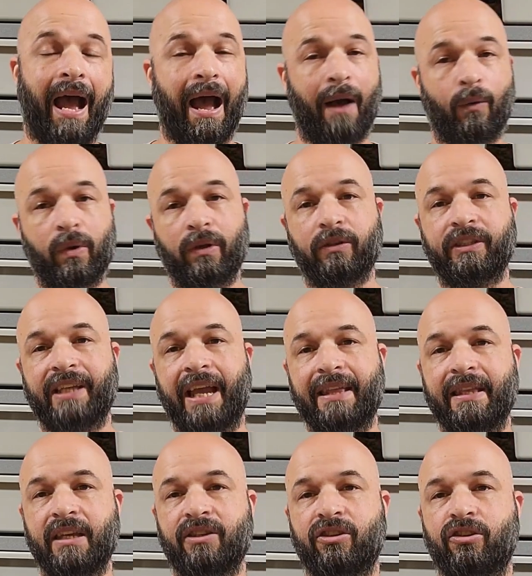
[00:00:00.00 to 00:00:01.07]
I will say
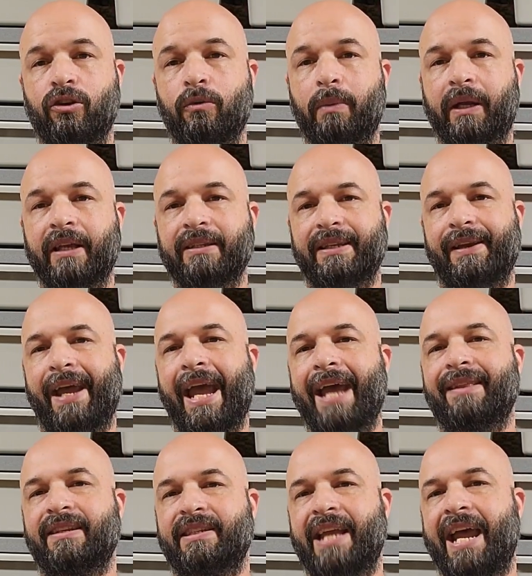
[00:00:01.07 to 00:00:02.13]
this too, because I
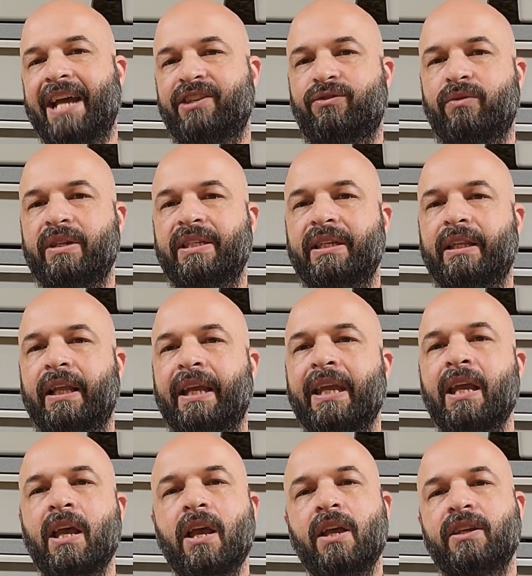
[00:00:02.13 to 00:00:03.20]
had this asked
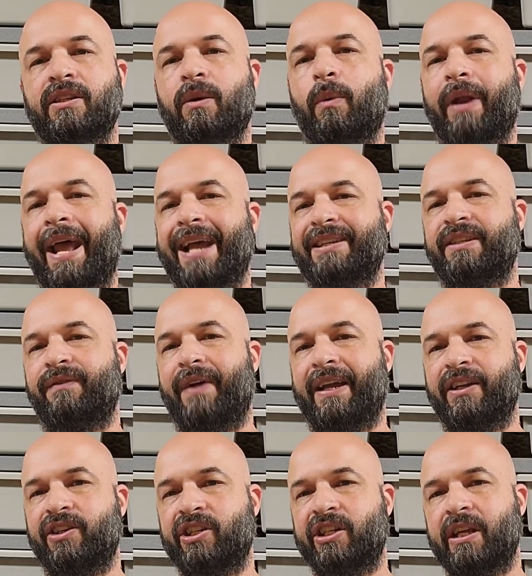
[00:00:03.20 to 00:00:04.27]
recently. Someone asked if
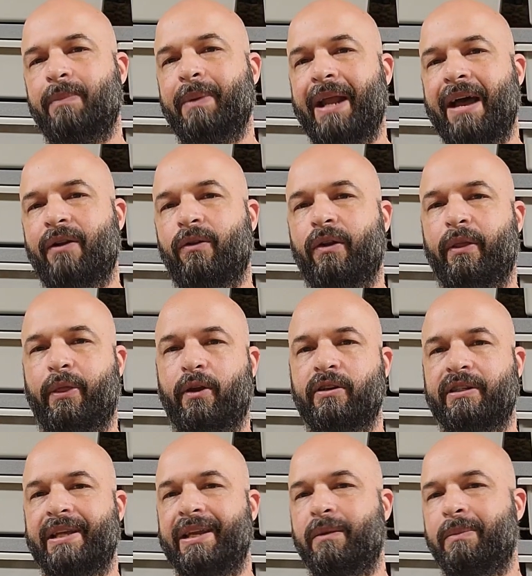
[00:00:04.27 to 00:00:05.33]
I could ship it out on a
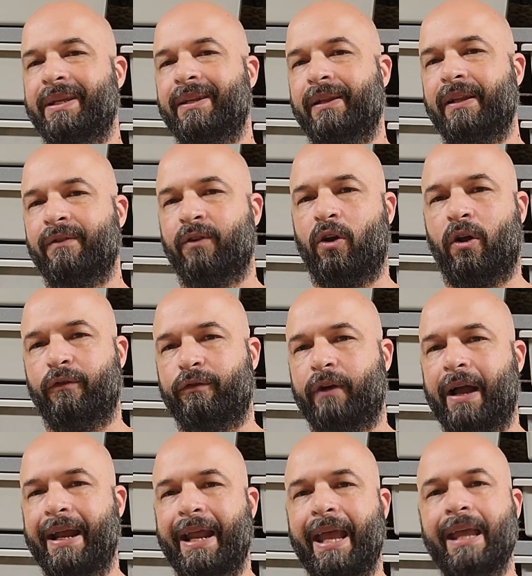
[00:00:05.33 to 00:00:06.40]
Thursday to be delivered on
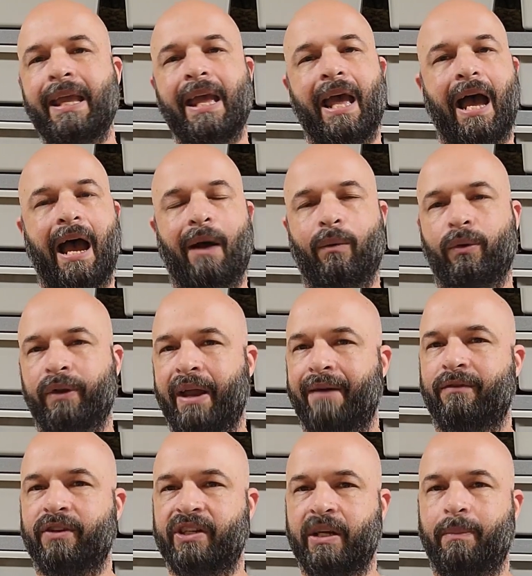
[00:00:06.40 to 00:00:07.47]
Friday. I will
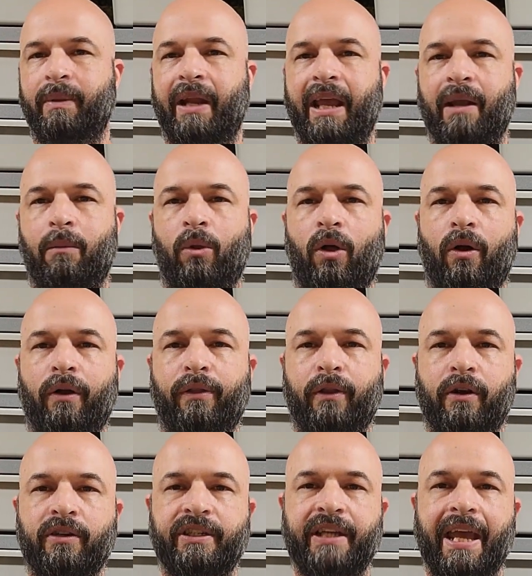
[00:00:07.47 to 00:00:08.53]
never ship an animal on
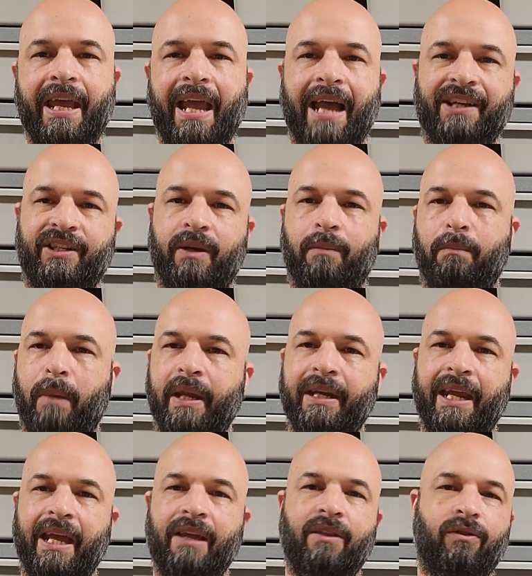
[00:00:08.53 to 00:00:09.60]
Thursday. I ship
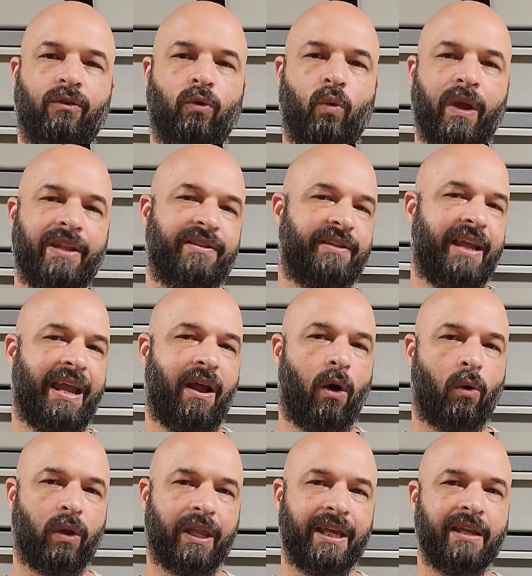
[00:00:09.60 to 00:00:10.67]
Monday through Wednesday
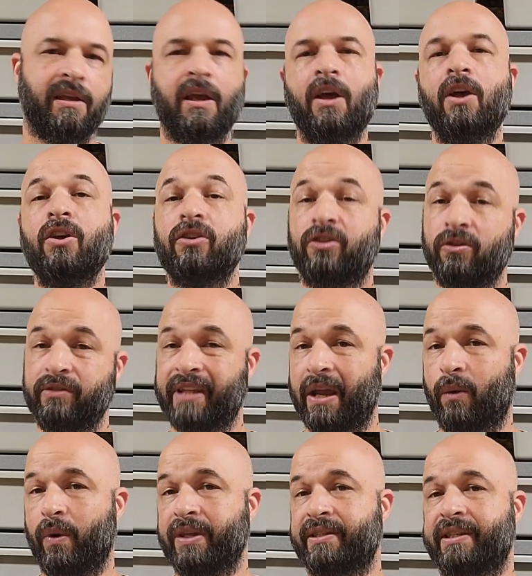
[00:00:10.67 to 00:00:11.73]
only.
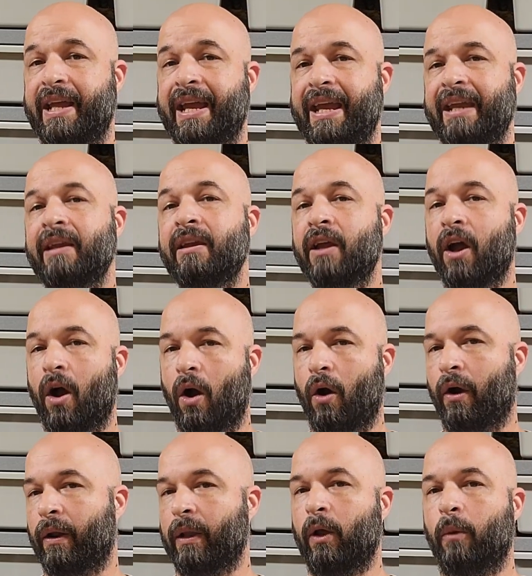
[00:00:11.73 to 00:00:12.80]
Tuesday and Wednesday
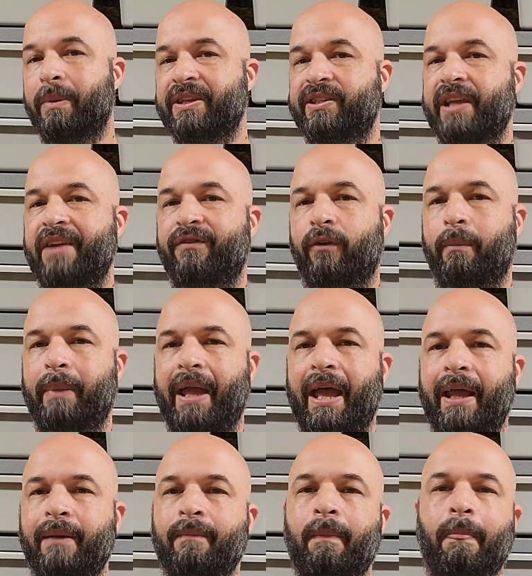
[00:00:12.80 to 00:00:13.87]
are a little bit safer
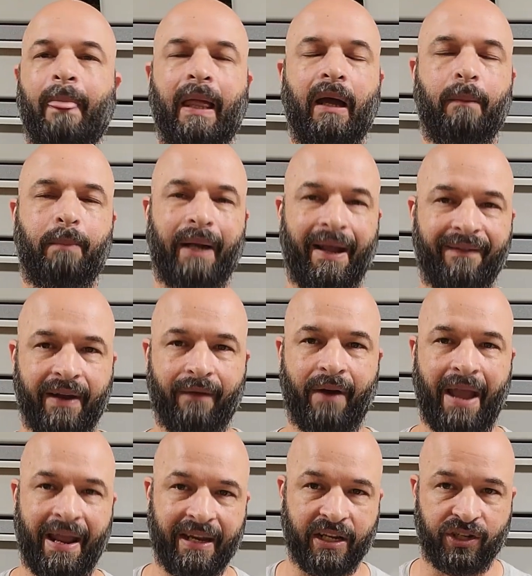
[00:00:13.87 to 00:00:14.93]
bet, but I've
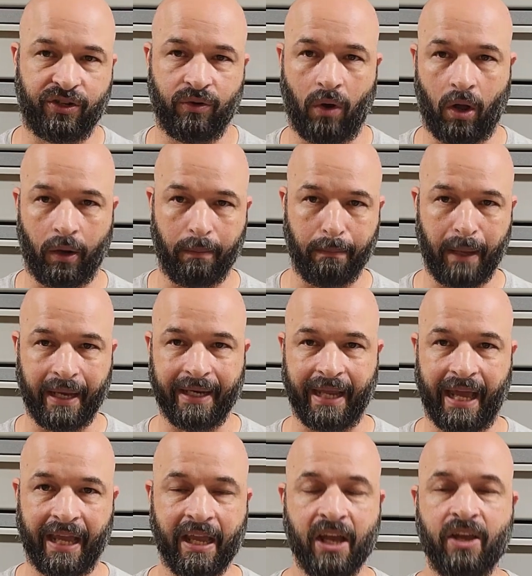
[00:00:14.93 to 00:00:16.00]
never had an issue on
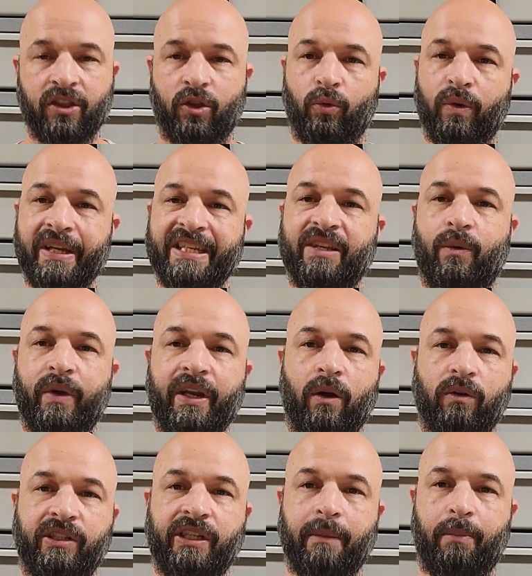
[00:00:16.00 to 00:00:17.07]
Monday. The reason we
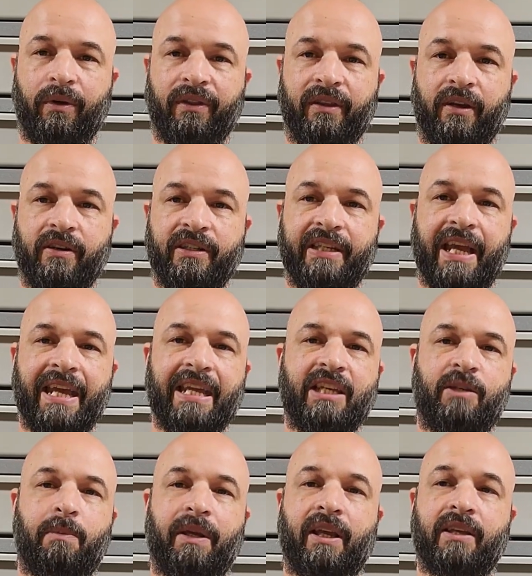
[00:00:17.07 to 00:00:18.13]
don't ship on Thursday
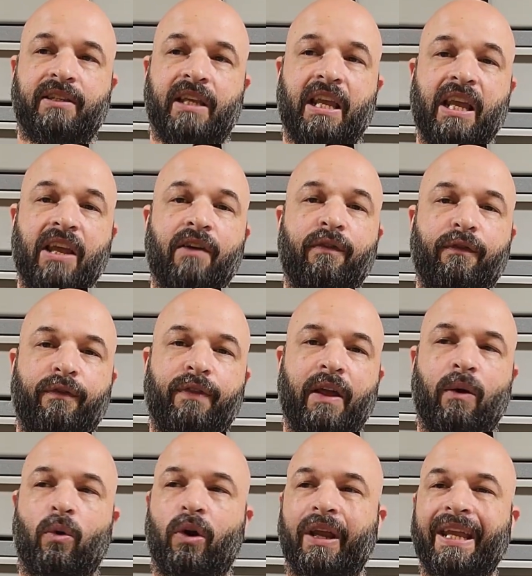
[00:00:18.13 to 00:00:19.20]
is because if
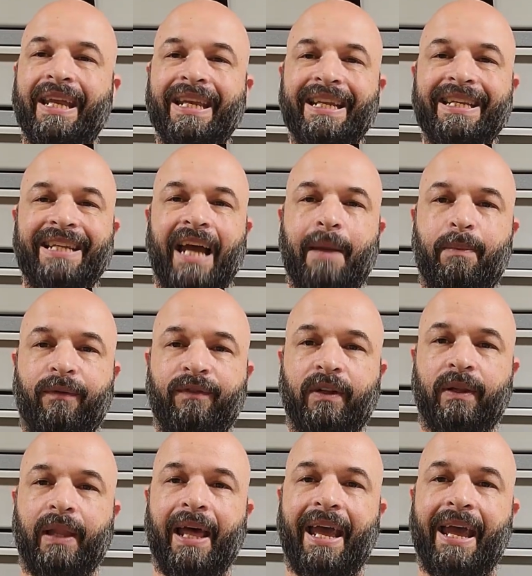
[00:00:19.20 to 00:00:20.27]
there were any type of
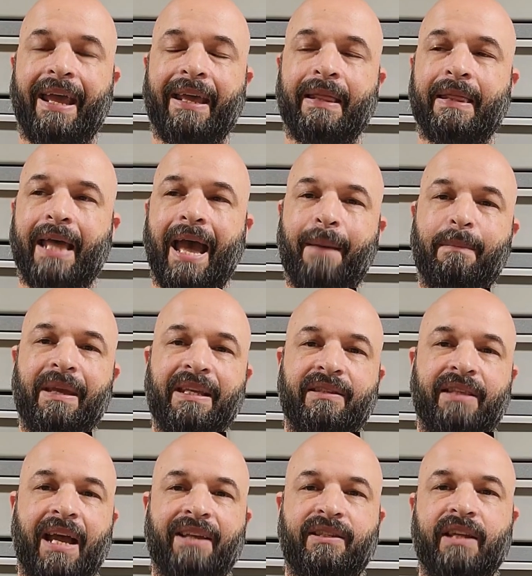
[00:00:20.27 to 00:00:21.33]
delay, that
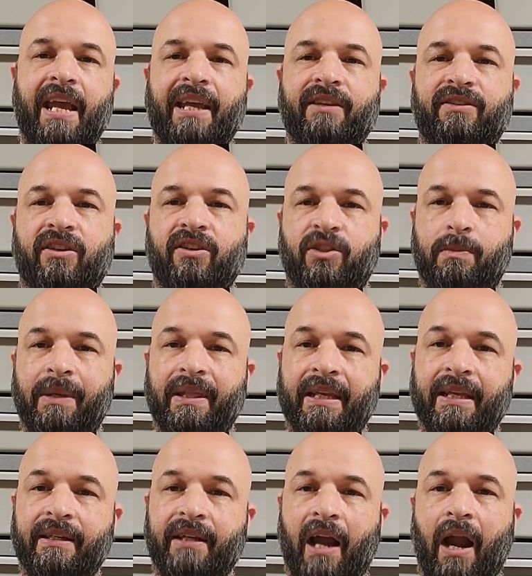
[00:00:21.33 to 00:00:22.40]
means that snake is going to spend
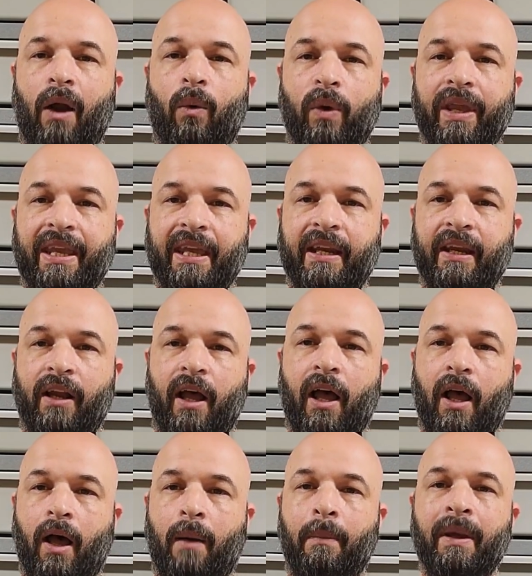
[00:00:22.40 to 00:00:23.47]
the entire weekend in a
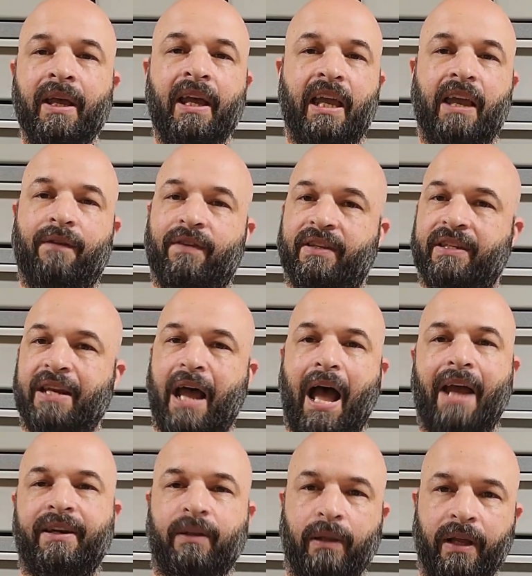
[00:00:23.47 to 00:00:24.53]
hub if it's
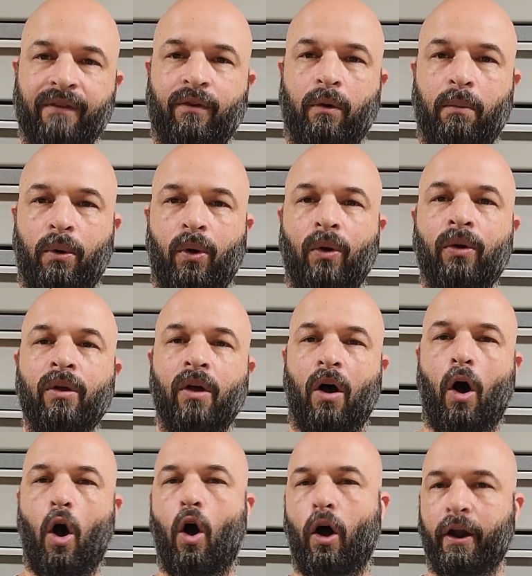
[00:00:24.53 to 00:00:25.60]
not deliverable
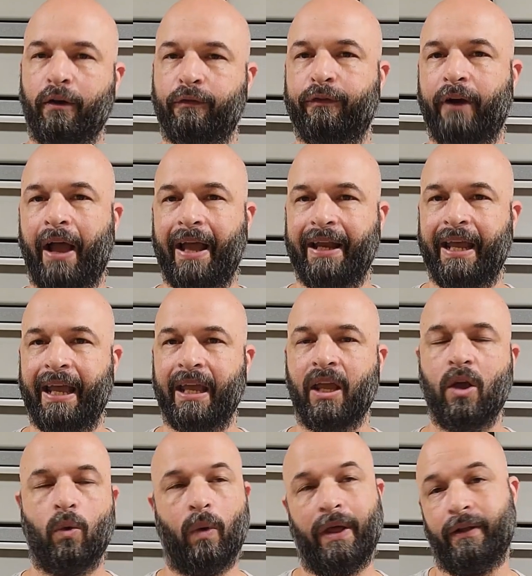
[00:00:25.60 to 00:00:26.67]
on a
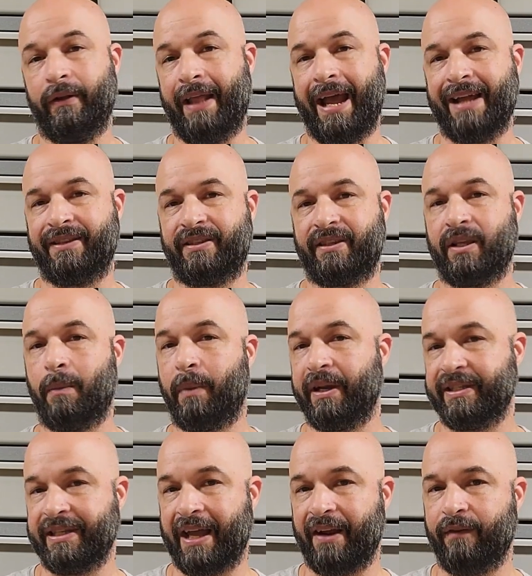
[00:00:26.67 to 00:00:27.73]
Friday, whether that's
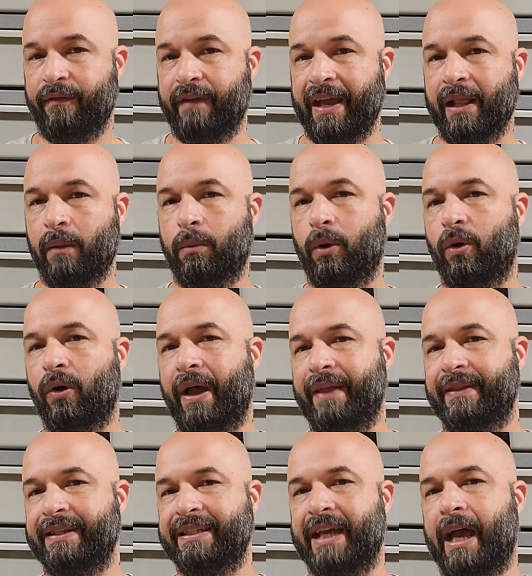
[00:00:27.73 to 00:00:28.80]
somebody's not available
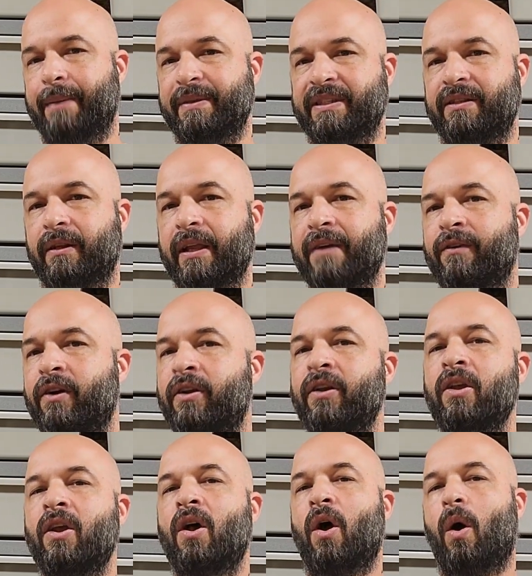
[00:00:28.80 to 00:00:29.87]
at the time it's delivered,